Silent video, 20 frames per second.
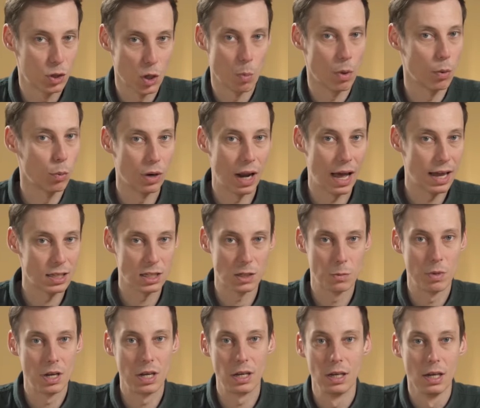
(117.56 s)
Someone will ask
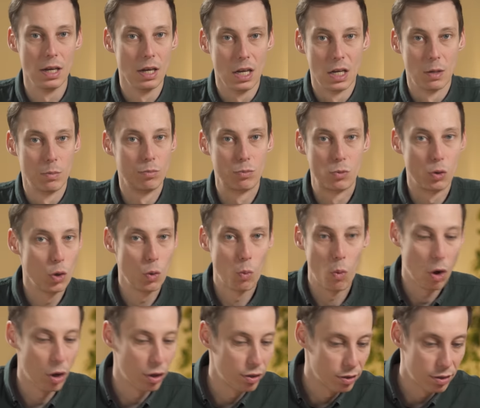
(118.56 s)
me, do you
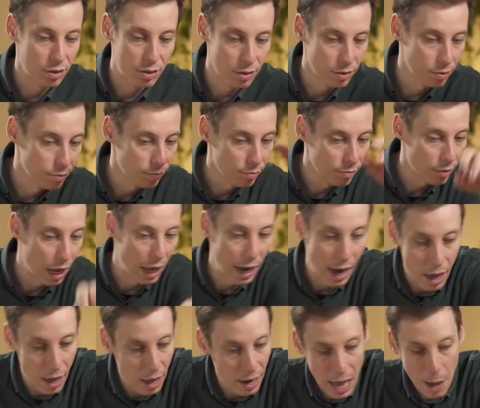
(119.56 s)
want
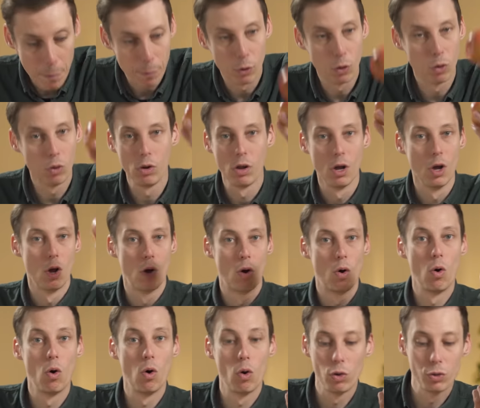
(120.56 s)
an, an apple?
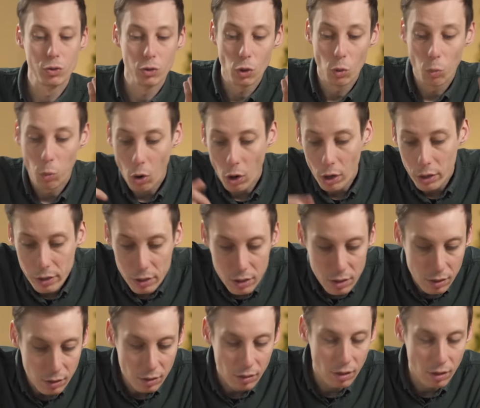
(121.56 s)
Or do you want